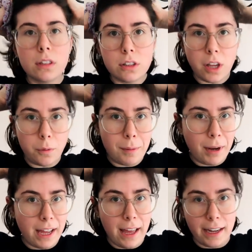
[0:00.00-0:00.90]
So when
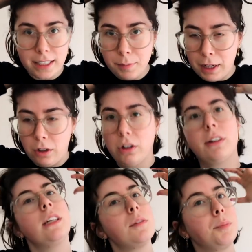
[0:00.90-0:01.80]
my hair gets a bit
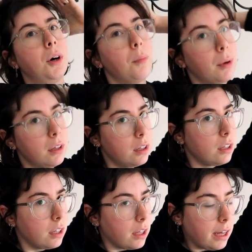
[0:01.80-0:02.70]
longer in its bob,
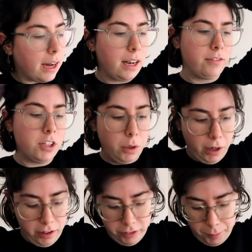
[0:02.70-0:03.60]
I love to do a
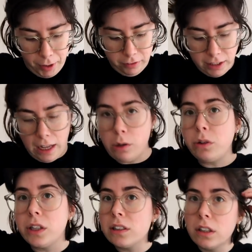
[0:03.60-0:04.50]
half up, half down.
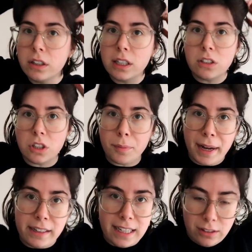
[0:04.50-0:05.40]
Although it's not looking too
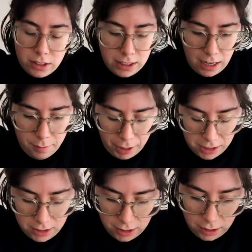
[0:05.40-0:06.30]
bad down today, but
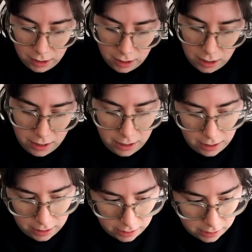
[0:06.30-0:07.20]
I just think
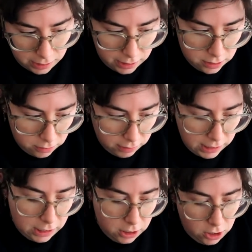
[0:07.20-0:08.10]
these are
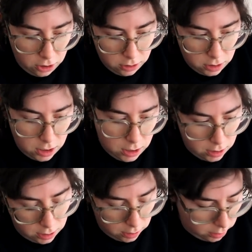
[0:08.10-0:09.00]
really cute
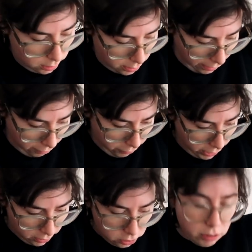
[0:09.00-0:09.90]
to have,
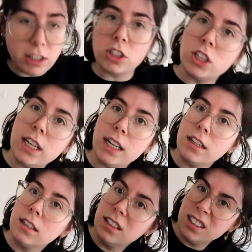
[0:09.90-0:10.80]
like a scrunchie,